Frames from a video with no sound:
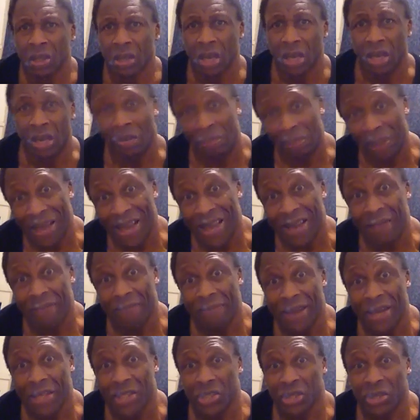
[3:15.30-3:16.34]
in a bad
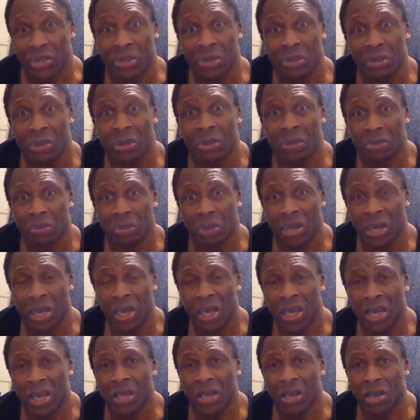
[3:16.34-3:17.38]
fashion
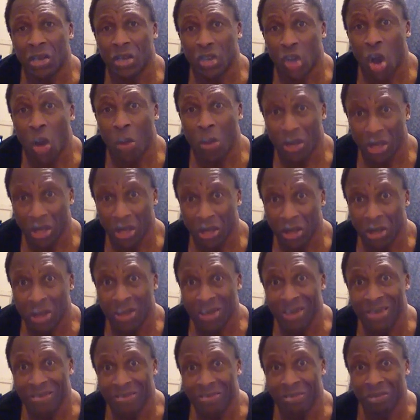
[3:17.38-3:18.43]
on a common
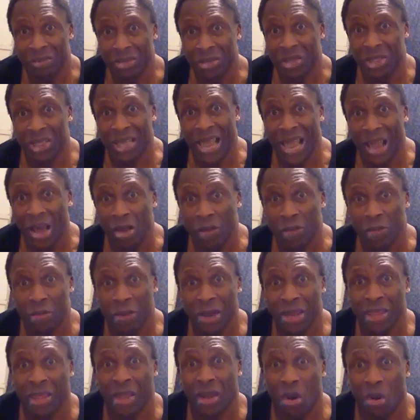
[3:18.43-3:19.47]
scale
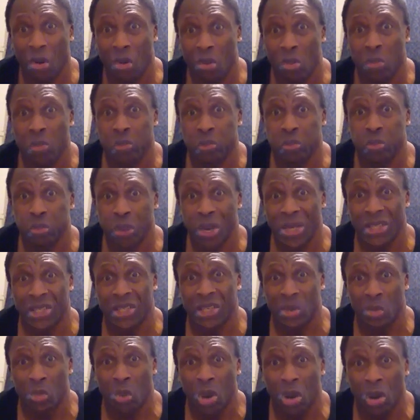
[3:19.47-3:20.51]
throughout the whole
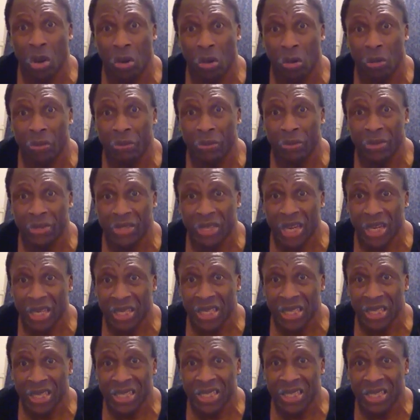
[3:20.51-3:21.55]
Western world,
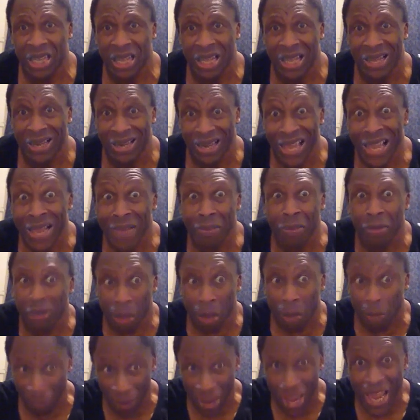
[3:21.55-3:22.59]
suddenly this label
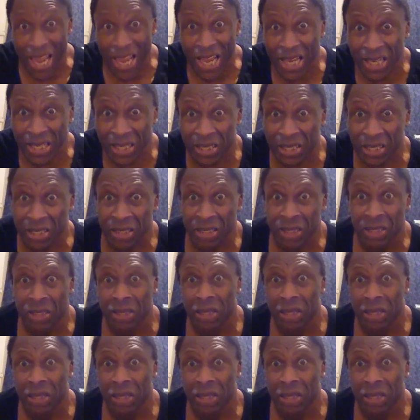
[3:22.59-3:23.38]
appears.